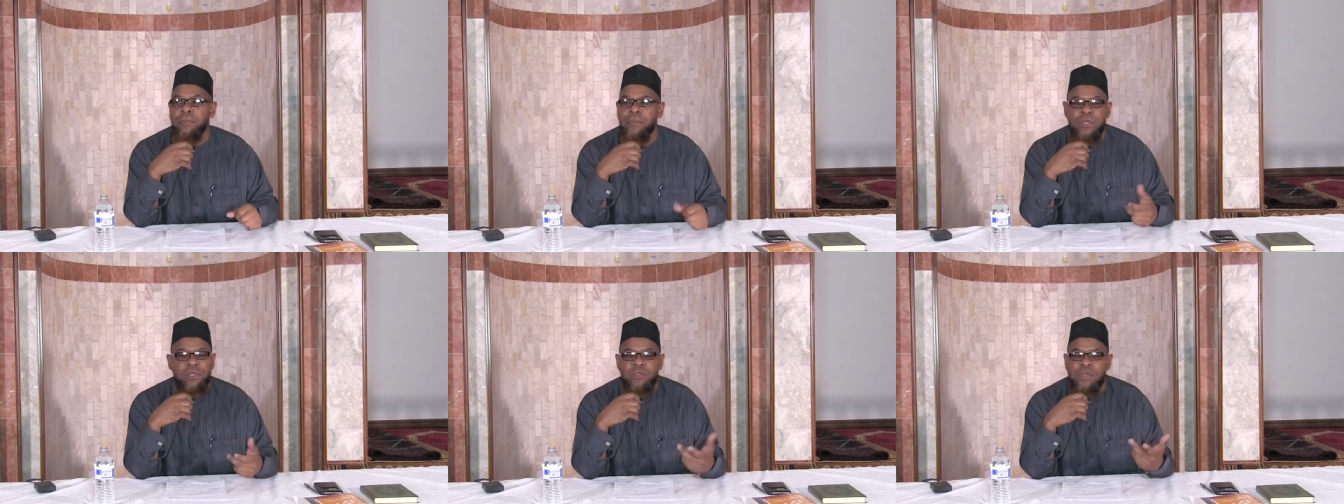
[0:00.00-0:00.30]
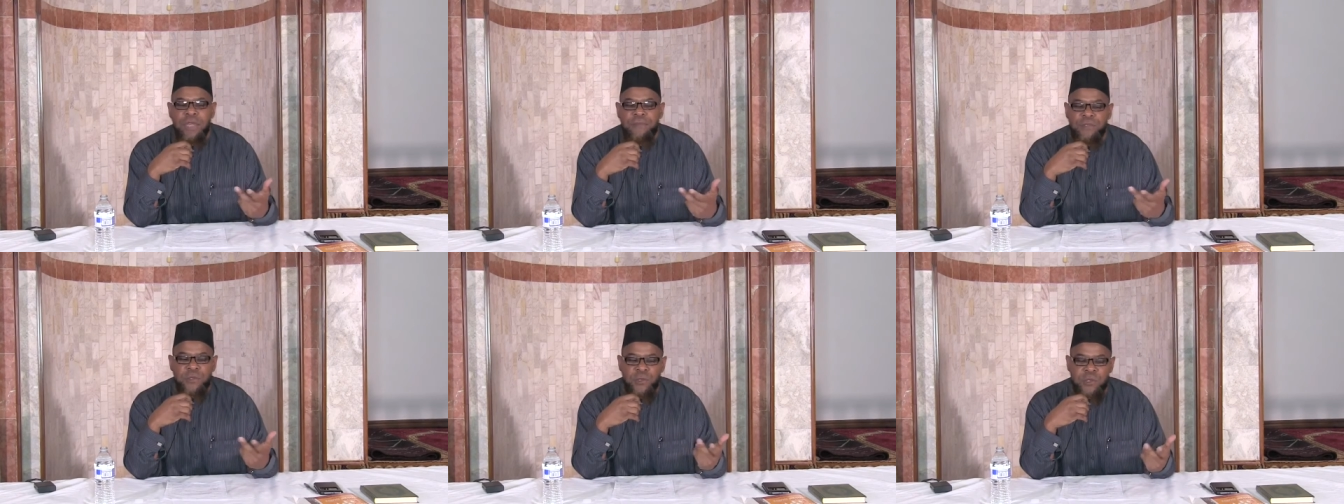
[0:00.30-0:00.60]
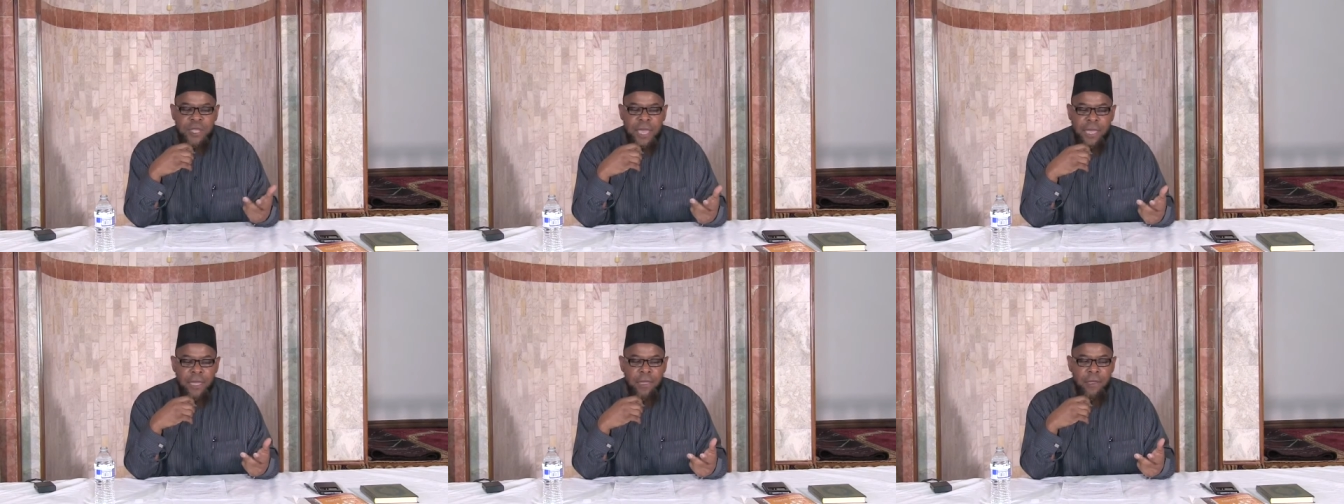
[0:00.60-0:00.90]
What did you have to
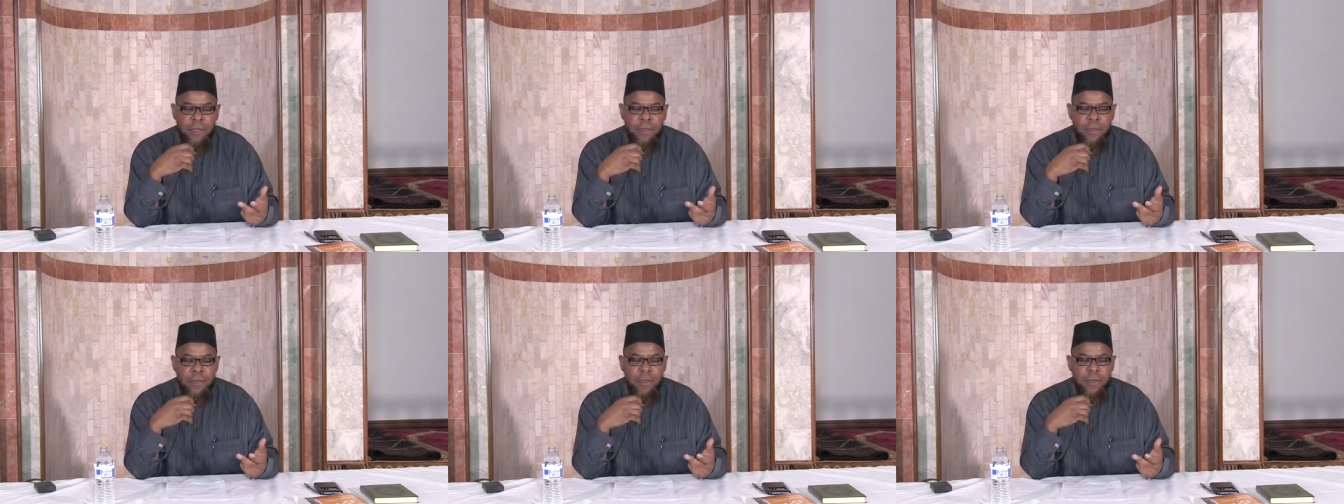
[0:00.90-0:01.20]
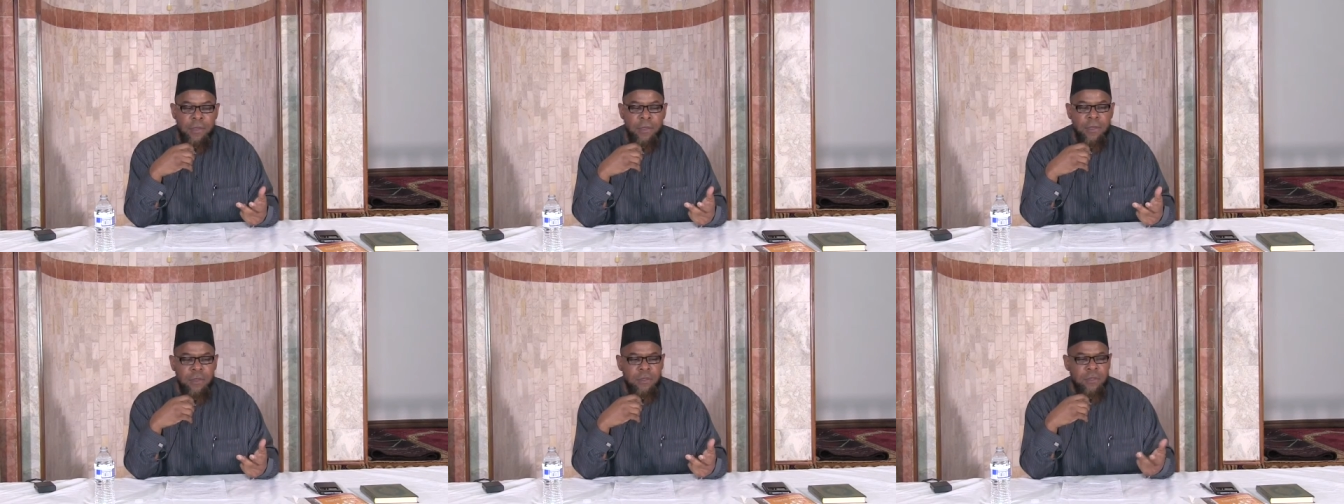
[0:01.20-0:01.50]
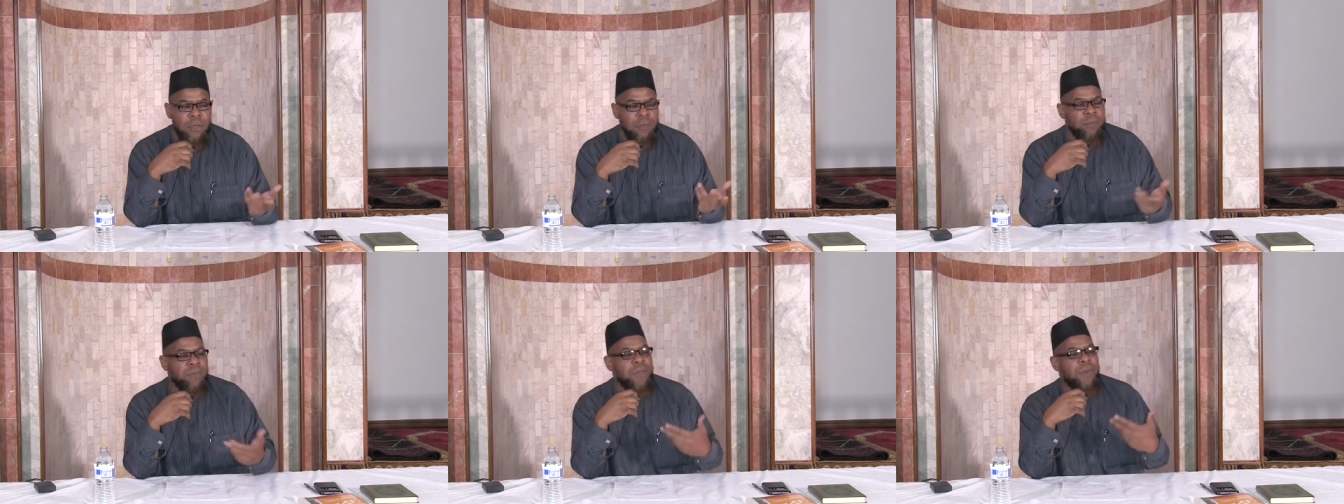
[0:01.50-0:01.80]
say?
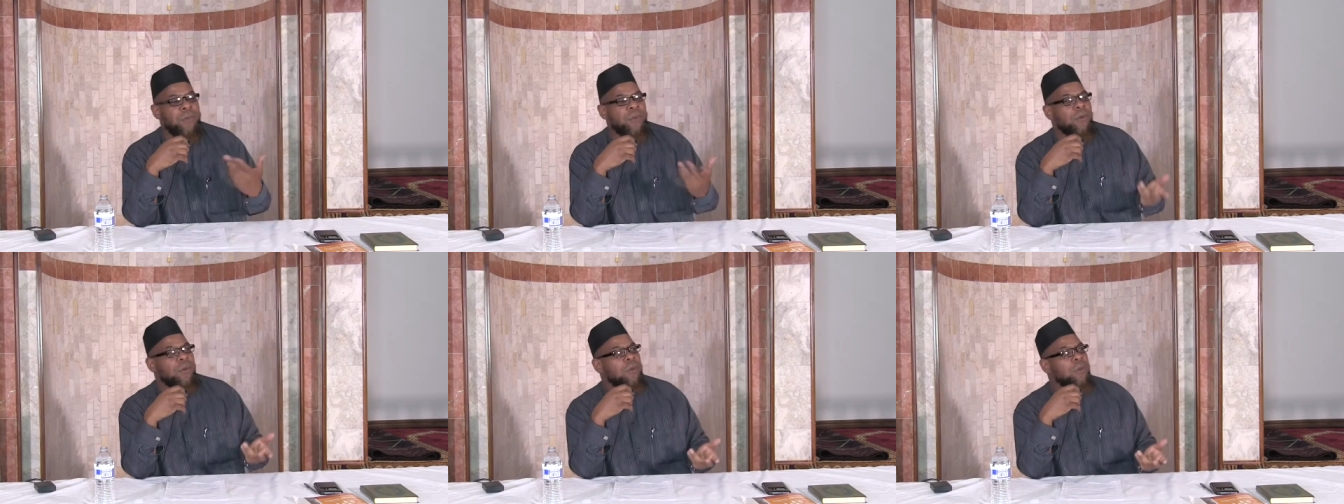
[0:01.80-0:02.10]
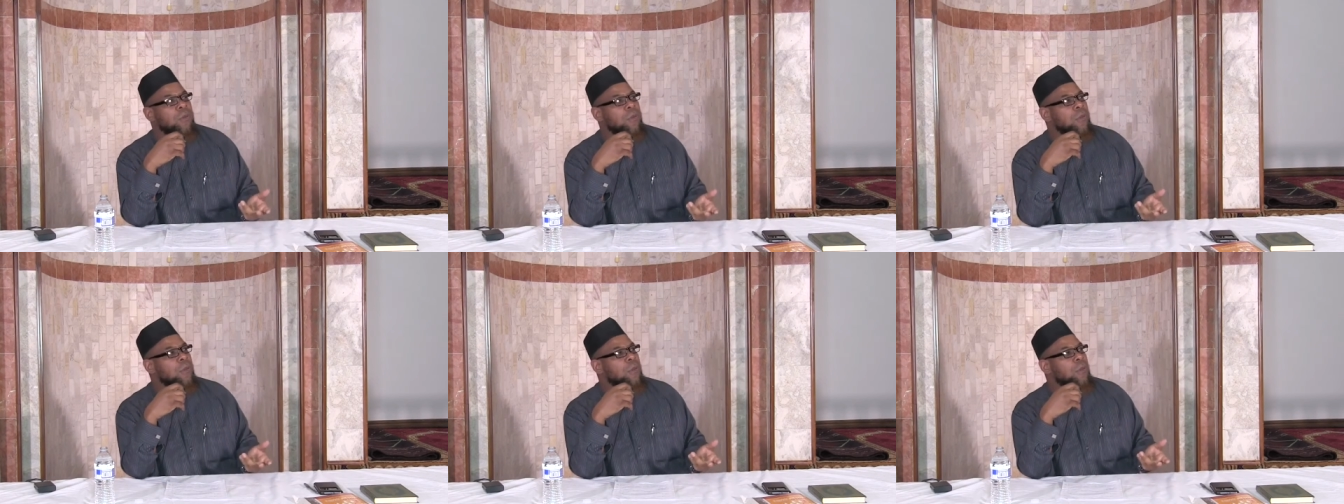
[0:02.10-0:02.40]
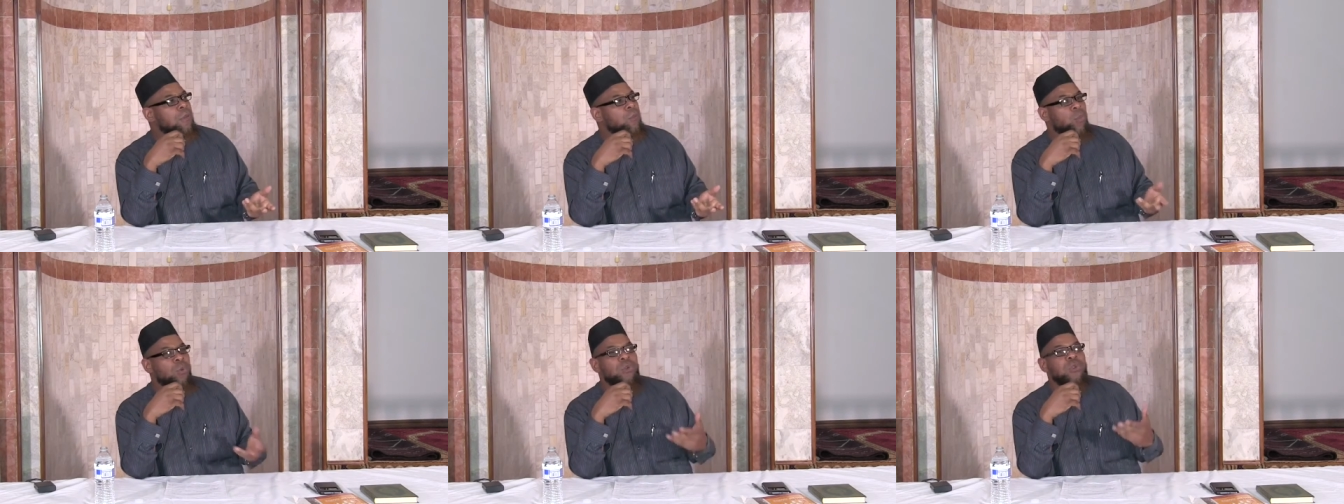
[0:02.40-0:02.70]
Some people
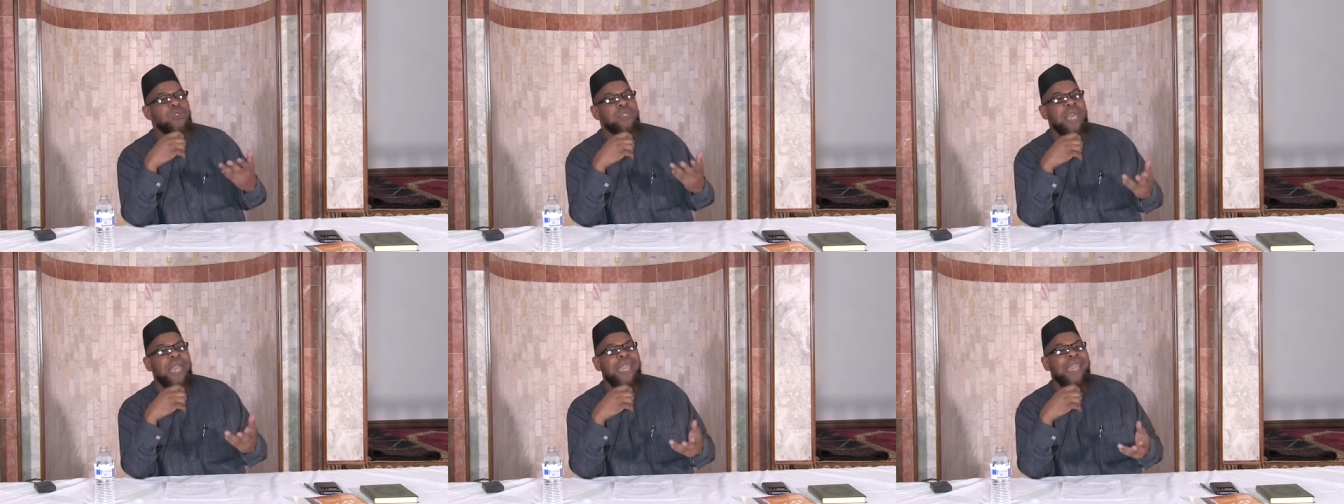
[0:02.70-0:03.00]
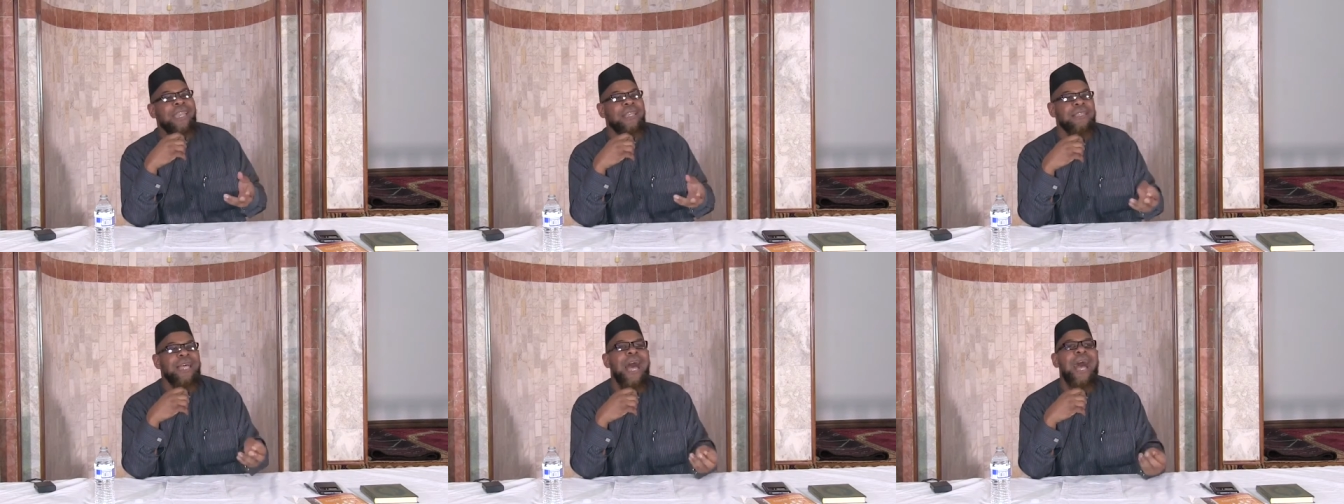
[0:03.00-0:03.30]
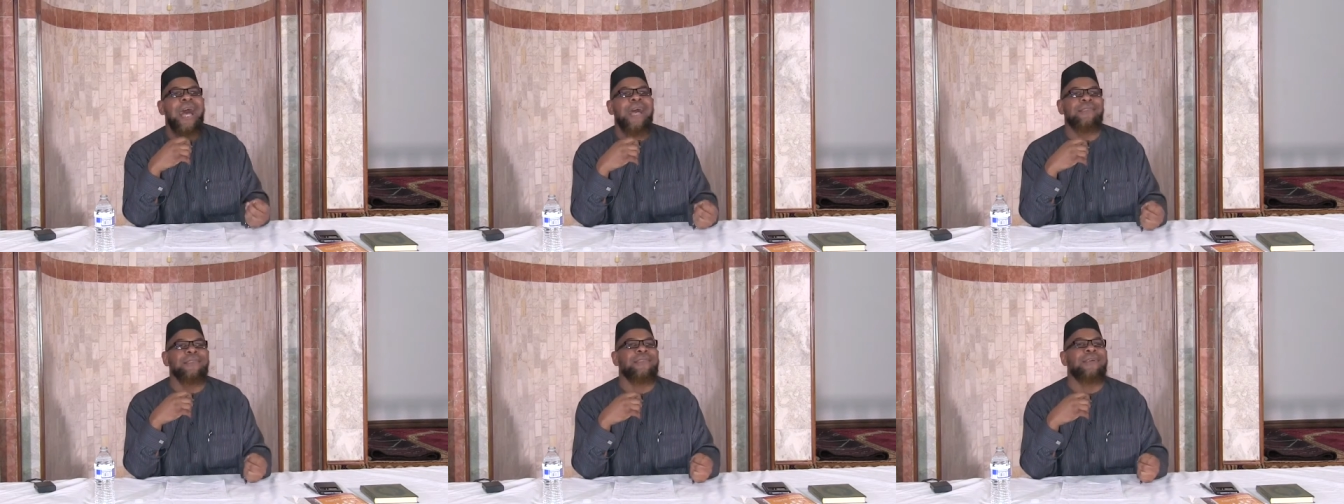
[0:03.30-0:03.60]
will say he's
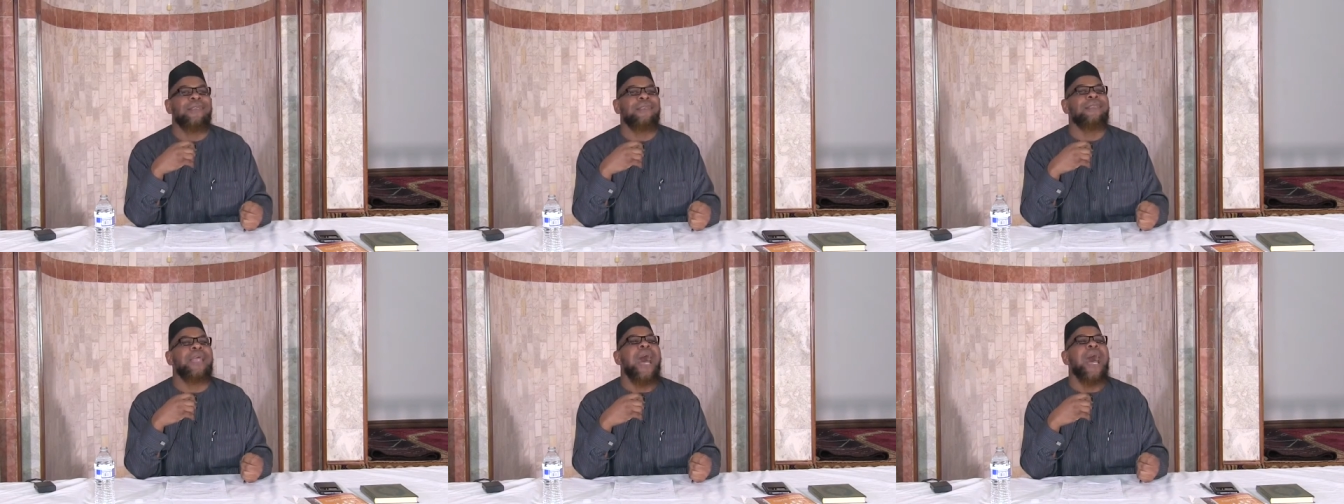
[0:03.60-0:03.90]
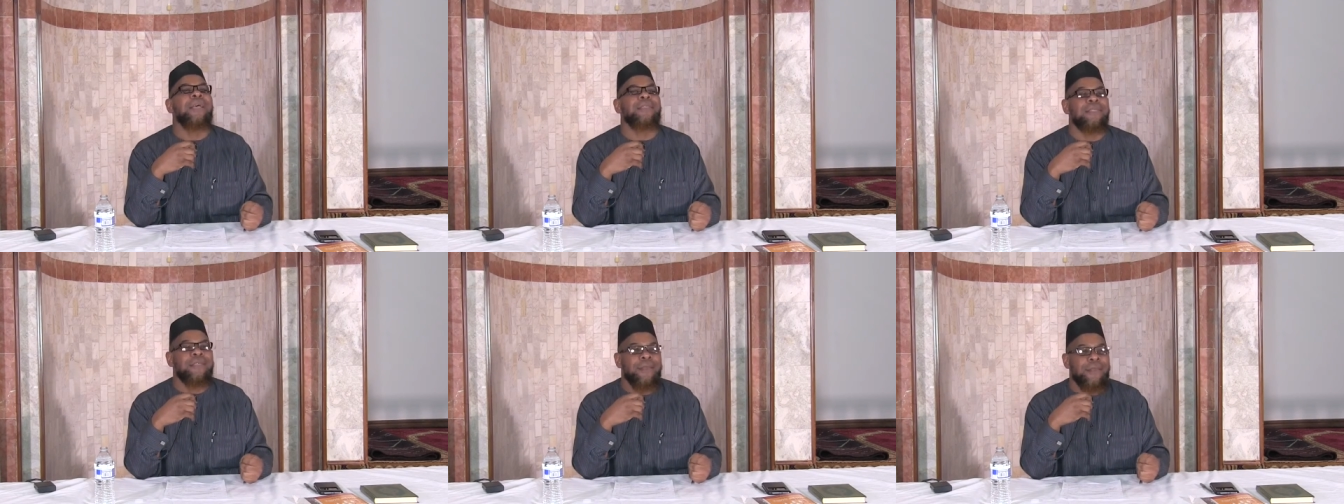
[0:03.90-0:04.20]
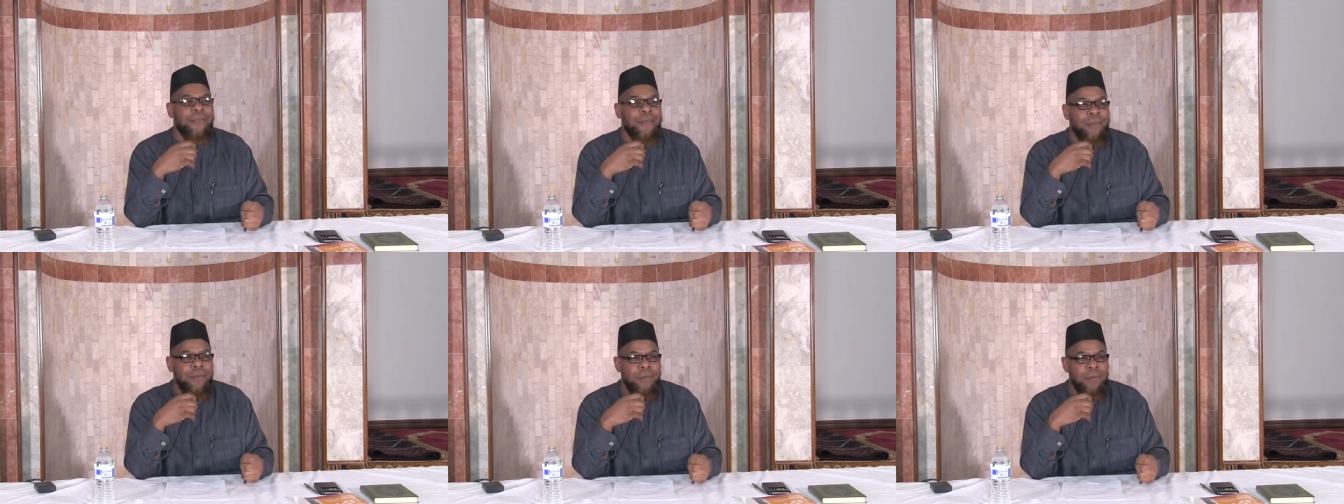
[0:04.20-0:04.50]
hazir
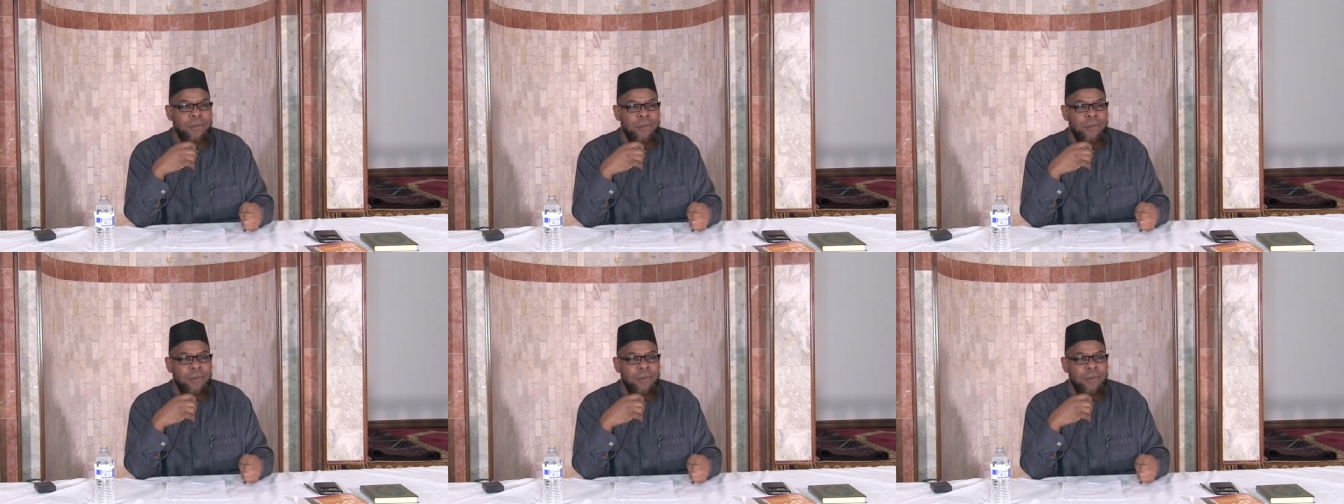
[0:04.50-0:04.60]
nazir.